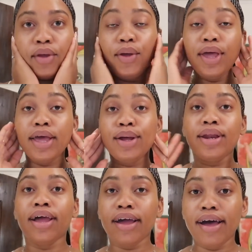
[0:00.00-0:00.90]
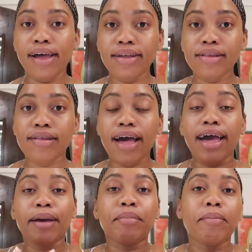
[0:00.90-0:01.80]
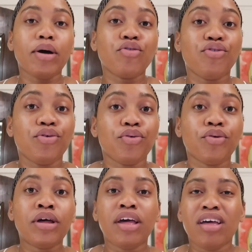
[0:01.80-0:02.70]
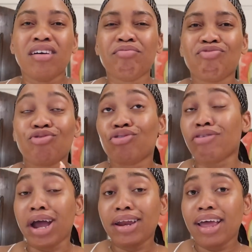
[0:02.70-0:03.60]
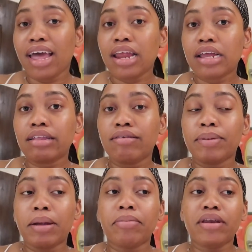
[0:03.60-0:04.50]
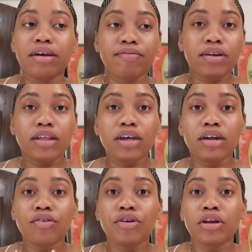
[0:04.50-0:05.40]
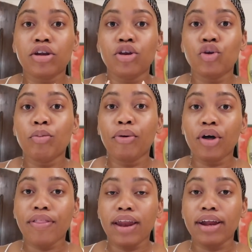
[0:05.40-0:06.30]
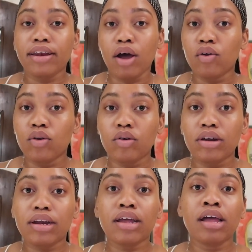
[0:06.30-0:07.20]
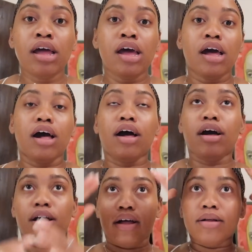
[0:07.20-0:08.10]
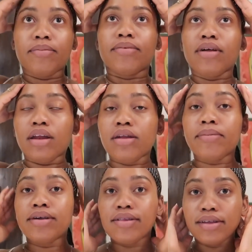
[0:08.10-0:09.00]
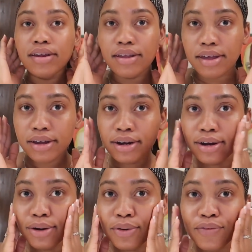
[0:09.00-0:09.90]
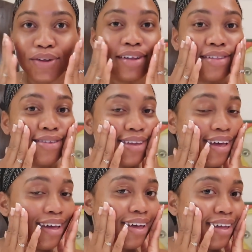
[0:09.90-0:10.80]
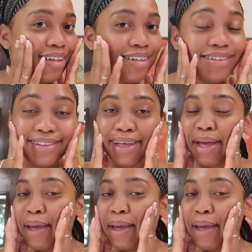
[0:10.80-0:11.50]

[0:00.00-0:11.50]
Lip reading: Okay, good night guys. I'm about to try to edit, but I'm definitely gonna read a new book that I downloaded. I did my skincare. I don't know if you can tell.